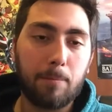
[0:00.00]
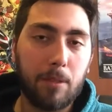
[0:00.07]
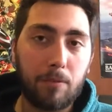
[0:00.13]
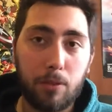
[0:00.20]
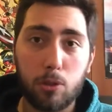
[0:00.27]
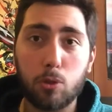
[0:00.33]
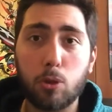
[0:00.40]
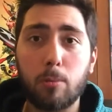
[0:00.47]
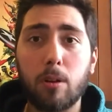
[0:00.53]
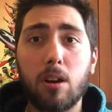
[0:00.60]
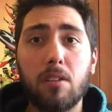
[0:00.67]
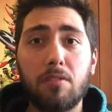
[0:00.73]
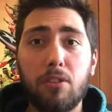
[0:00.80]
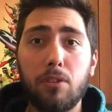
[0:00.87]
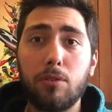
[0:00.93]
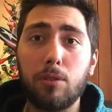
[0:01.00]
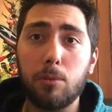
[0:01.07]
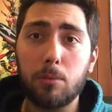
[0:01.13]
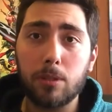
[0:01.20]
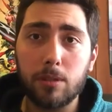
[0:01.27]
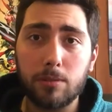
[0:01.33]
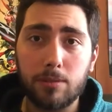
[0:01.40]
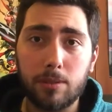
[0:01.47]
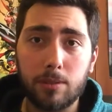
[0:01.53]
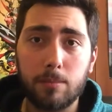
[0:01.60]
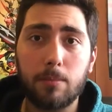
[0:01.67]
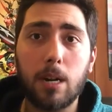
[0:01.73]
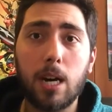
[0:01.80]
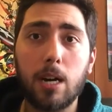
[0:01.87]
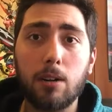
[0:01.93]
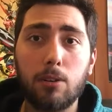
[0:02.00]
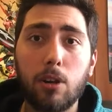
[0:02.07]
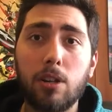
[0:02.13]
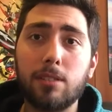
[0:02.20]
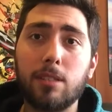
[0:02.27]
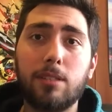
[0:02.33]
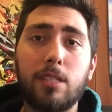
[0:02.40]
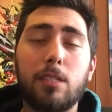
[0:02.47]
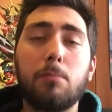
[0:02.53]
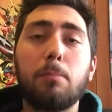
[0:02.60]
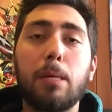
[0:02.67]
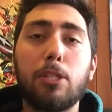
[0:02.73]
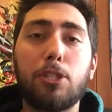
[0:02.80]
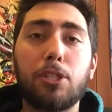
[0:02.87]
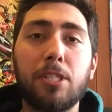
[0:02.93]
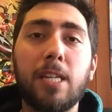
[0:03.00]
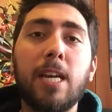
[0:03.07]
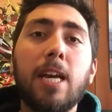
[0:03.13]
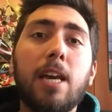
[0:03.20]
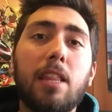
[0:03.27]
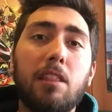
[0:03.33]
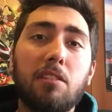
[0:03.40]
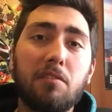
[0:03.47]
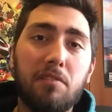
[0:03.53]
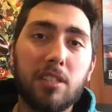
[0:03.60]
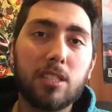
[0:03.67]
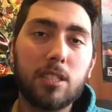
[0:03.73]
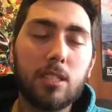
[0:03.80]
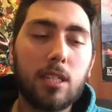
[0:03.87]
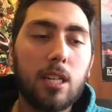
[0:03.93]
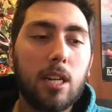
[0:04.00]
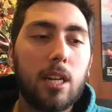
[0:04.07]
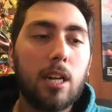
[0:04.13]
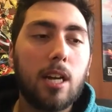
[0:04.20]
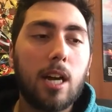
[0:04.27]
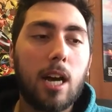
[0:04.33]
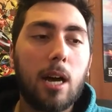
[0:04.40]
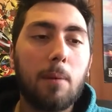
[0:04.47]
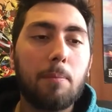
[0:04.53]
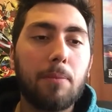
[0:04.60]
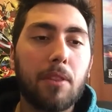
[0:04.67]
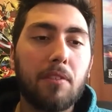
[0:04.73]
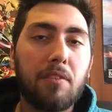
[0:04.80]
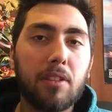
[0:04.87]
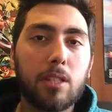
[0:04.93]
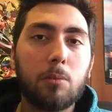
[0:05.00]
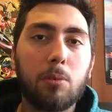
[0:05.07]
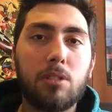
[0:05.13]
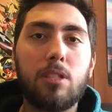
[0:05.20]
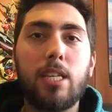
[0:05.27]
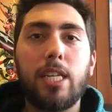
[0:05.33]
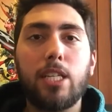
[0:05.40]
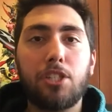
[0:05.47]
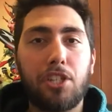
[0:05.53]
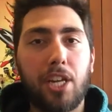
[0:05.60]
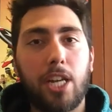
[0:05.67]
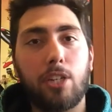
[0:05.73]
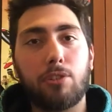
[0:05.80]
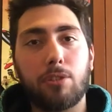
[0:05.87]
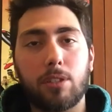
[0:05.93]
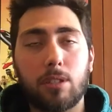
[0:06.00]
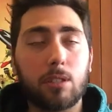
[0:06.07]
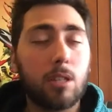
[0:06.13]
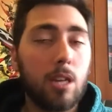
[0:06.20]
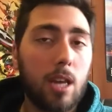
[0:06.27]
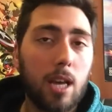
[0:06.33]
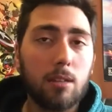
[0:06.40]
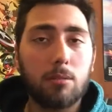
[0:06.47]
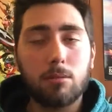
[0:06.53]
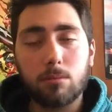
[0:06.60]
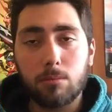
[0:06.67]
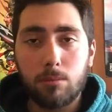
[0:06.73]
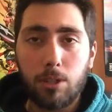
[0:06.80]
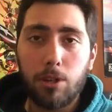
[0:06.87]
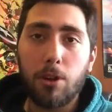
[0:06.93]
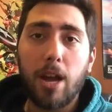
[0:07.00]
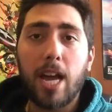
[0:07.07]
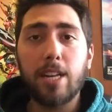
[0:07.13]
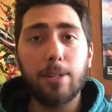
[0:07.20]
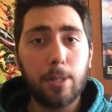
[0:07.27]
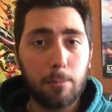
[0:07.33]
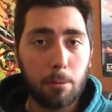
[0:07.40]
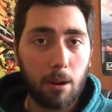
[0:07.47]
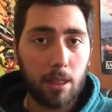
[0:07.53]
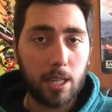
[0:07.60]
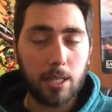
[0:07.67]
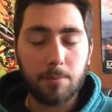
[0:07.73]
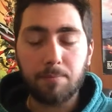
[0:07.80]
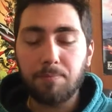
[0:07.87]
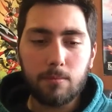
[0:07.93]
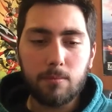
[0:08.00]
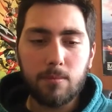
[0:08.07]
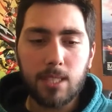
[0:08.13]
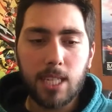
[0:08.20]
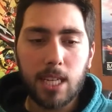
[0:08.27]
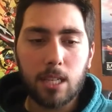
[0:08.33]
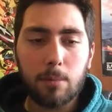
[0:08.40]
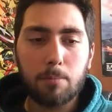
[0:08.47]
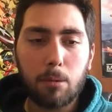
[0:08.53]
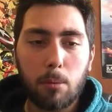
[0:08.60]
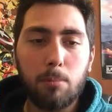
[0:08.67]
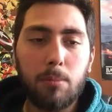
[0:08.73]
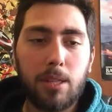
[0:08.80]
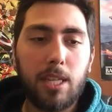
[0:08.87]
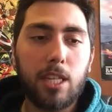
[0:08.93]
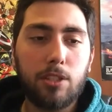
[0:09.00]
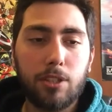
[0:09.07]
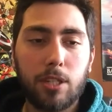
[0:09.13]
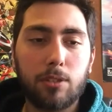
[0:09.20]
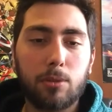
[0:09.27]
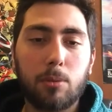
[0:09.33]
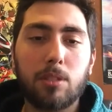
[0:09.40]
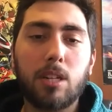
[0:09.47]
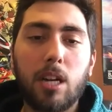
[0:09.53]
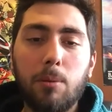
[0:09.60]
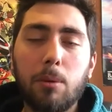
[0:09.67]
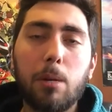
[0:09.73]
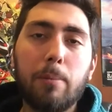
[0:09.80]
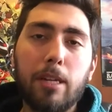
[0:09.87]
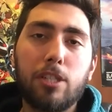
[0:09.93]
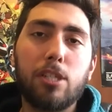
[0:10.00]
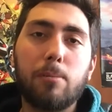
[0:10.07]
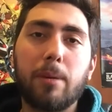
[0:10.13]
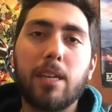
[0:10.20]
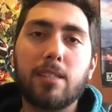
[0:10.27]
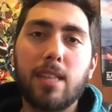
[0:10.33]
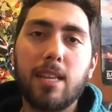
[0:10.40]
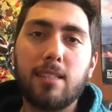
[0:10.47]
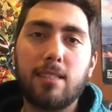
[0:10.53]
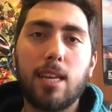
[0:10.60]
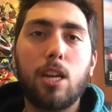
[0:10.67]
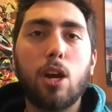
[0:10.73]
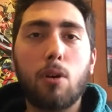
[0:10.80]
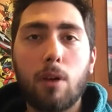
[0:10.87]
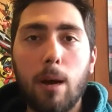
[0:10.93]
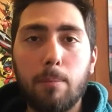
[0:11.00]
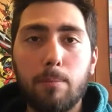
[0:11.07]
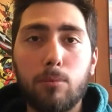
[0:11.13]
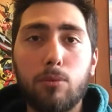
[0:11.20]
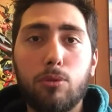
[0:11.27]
if you saw my review, you would have noticed I didn't mention the villain. The villain was the Enchantress, and her brother. Now, the problem with the Enchantress was, and I didn't want to mention it because they set her up